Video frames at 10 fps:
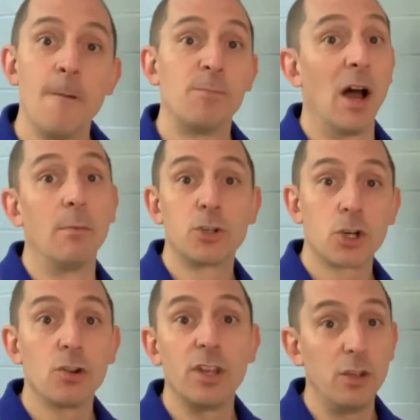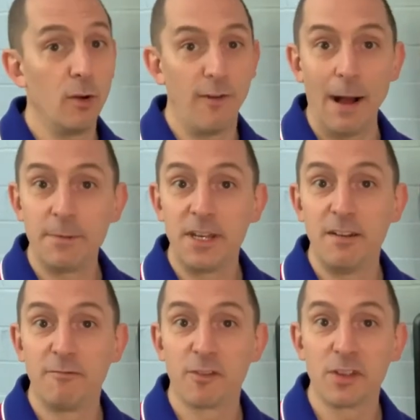Now, I'm sure that you have opted
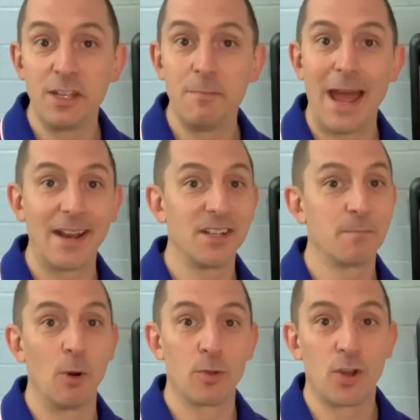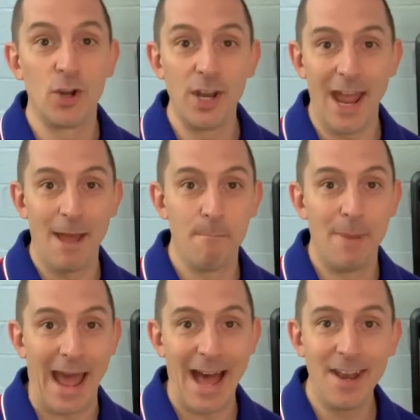in for lead magnets, both good and
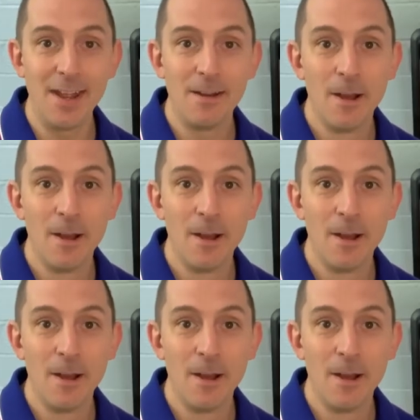bad.